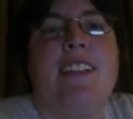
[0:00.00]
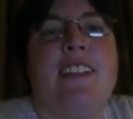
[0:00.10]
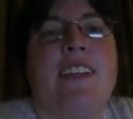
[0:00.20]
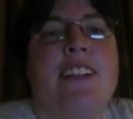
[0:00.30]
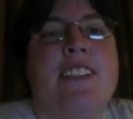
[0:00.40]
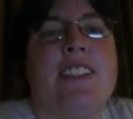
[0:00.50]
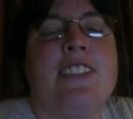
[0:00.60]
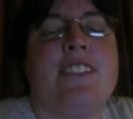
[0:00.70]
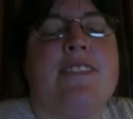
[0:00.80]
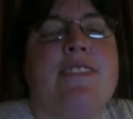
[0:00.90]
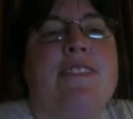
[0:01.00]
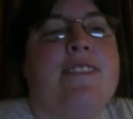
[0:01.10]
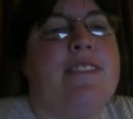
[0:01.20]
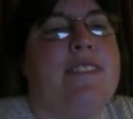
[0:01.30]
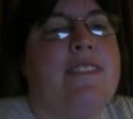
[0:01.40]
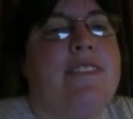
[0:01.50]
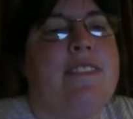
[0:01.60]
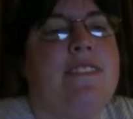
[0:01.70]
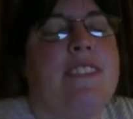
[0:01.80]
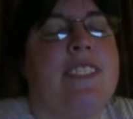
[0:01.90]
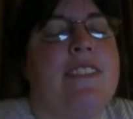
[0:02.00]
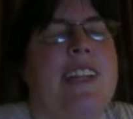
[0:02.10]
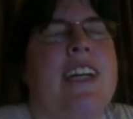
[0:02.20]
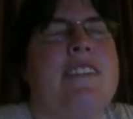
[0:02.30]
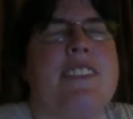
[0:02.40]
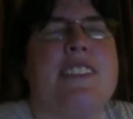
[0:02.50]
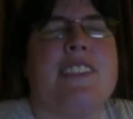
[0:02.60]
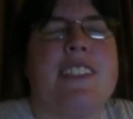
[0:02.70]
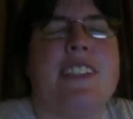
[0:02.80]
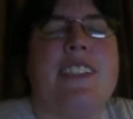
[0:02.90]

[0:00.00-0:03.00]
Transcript: They are just survivors